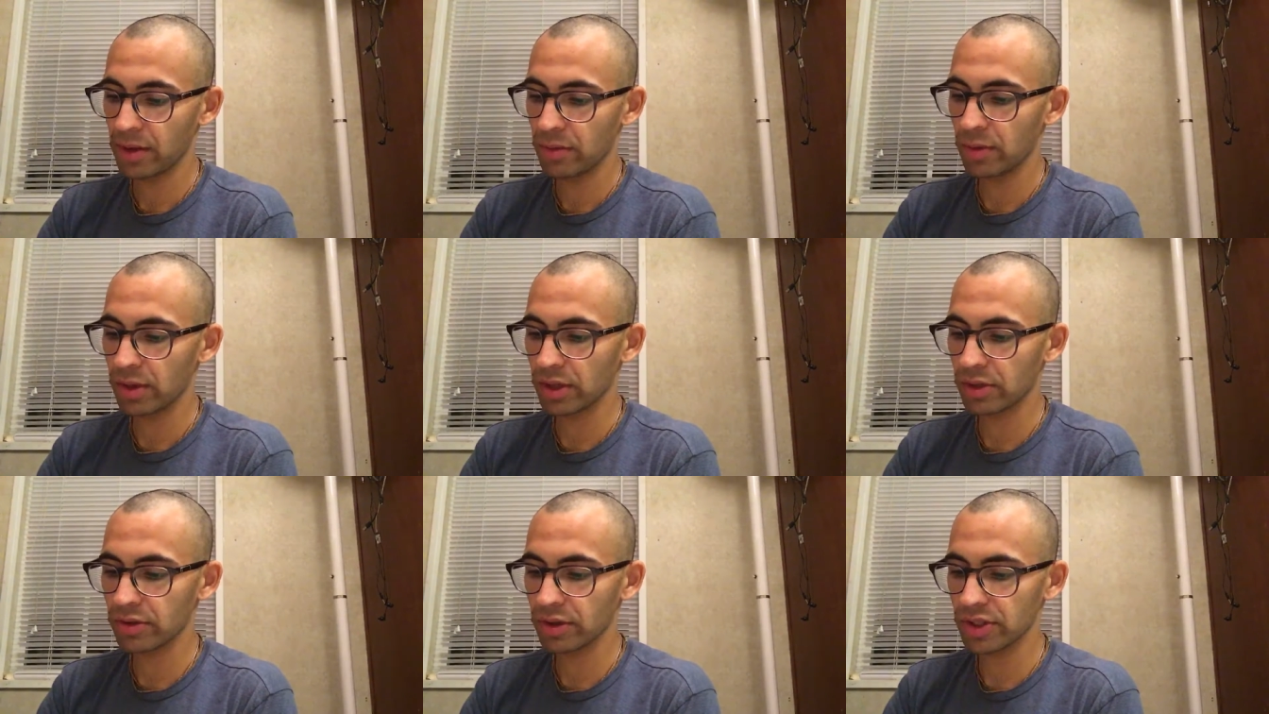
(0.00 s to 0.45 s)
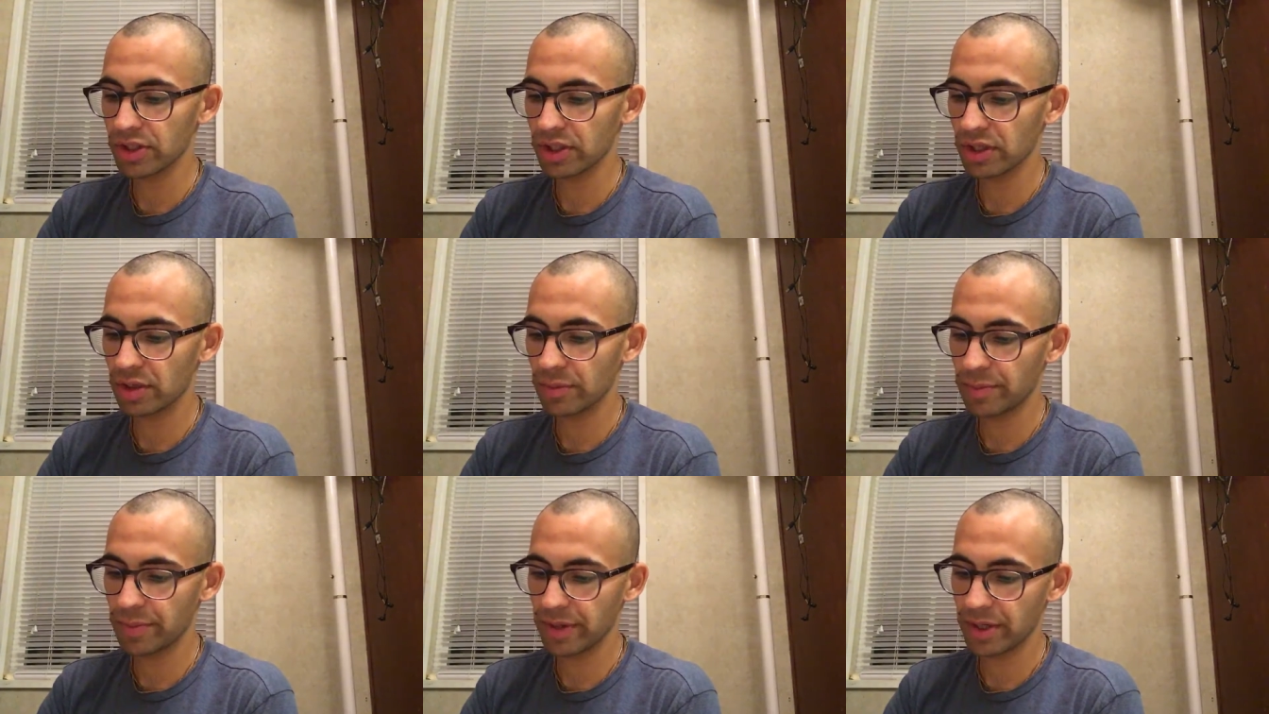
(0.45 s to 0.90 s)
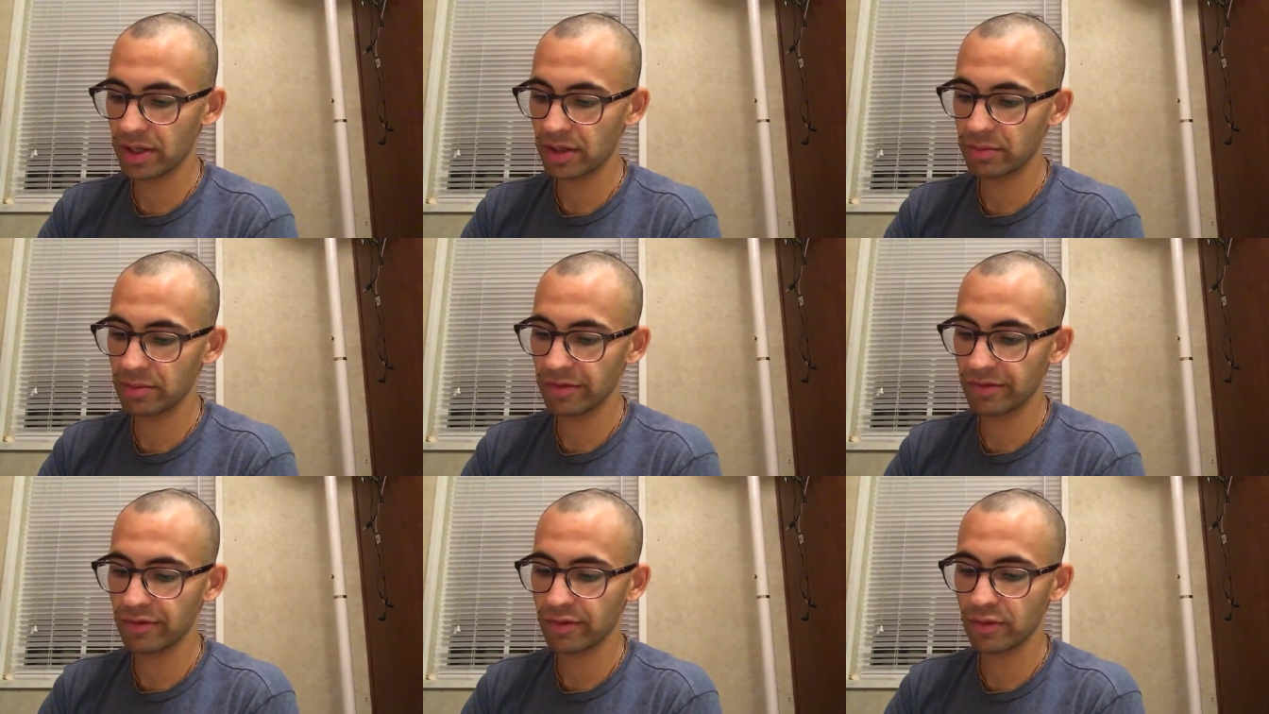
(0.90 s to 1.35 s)
When Krishna
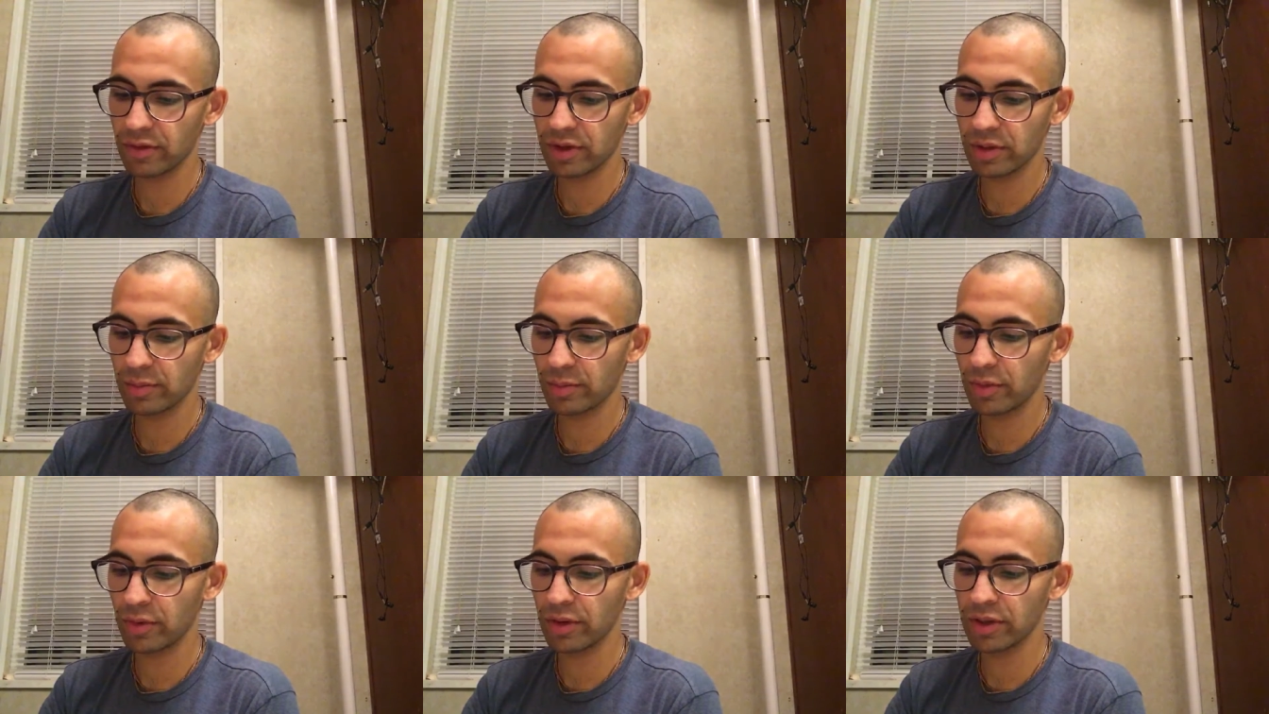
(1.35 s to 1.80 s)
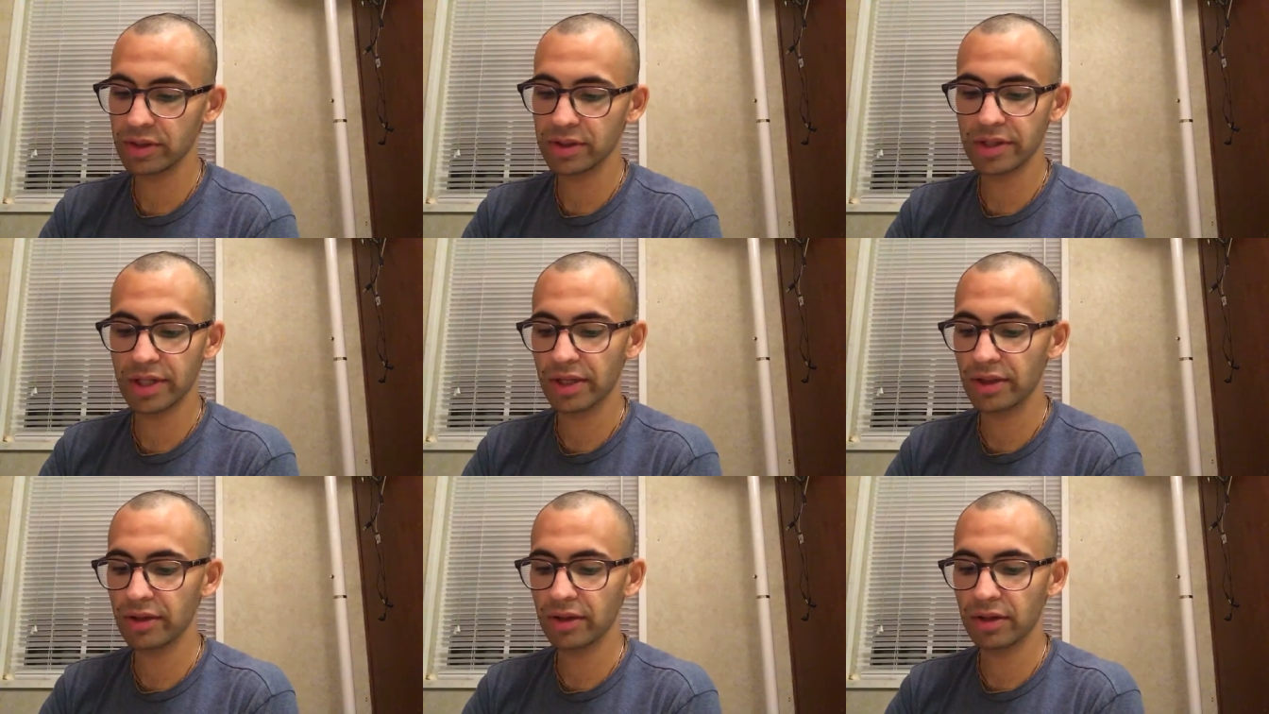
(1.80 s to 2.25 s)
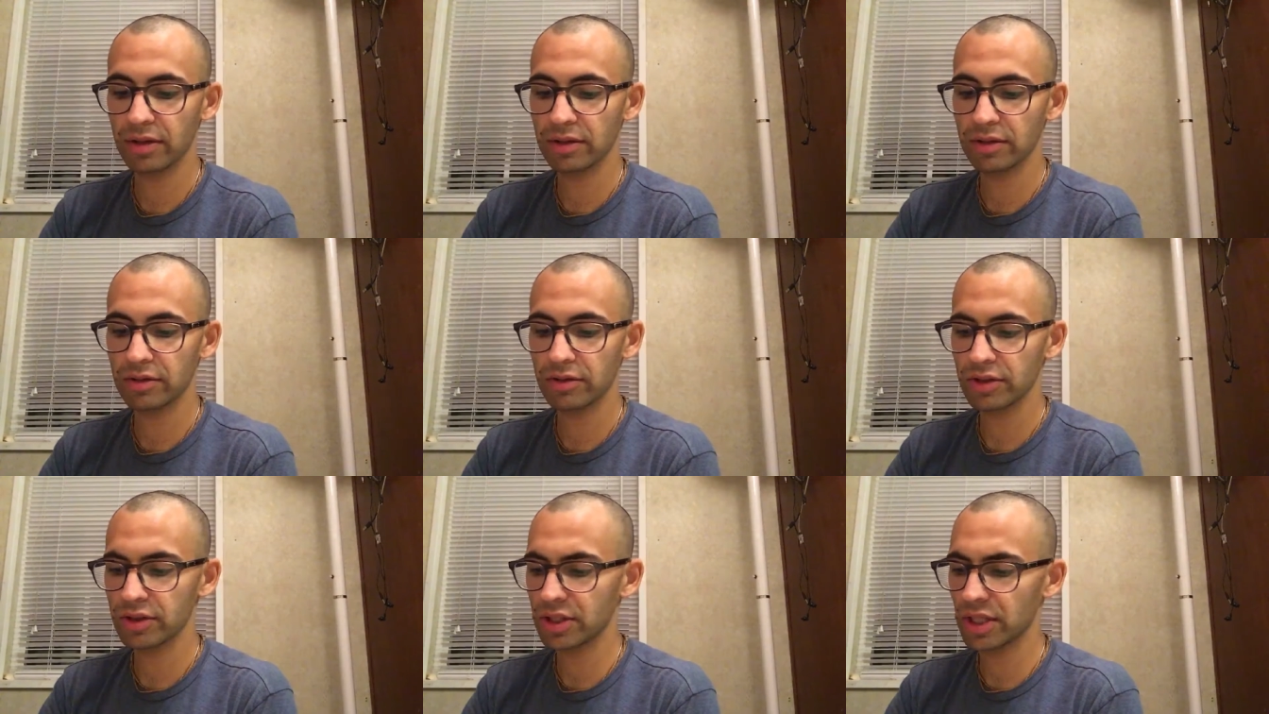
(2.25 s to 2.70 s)
appeared before the boys, they
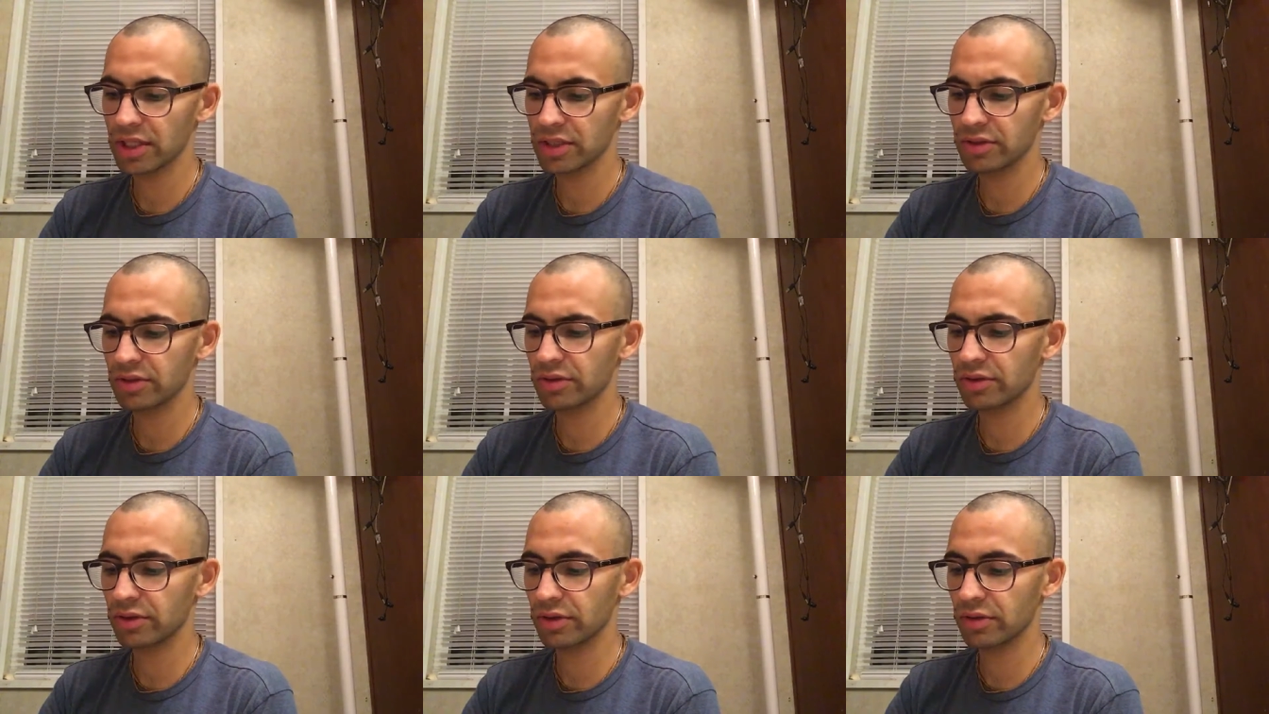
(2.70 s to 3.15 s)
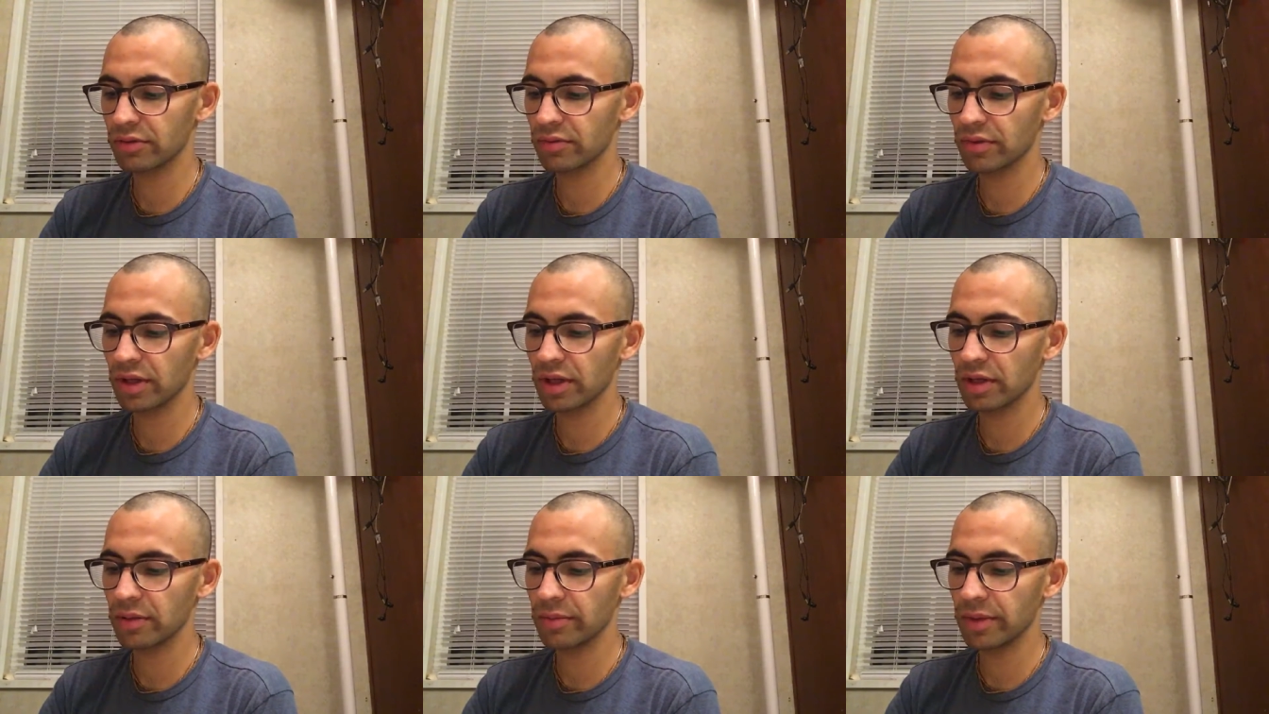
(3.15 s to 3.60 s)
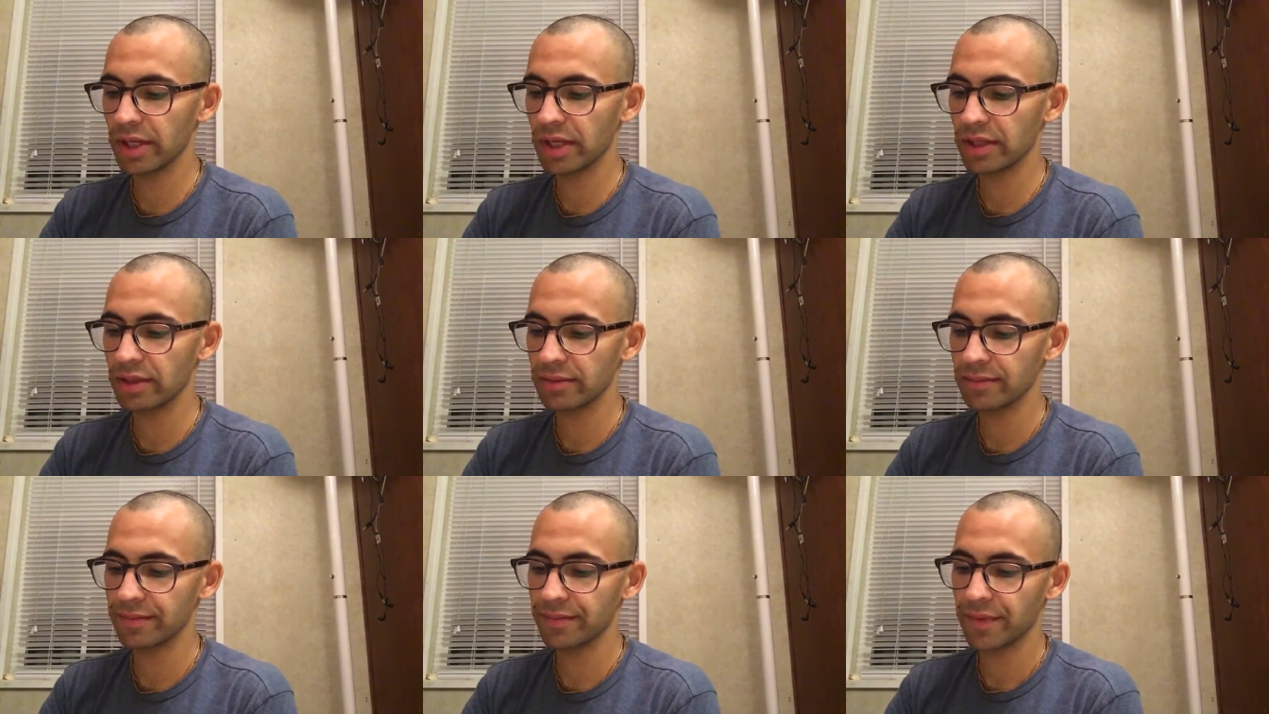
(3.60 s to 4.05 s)
thought, Krishna has returned within a minute.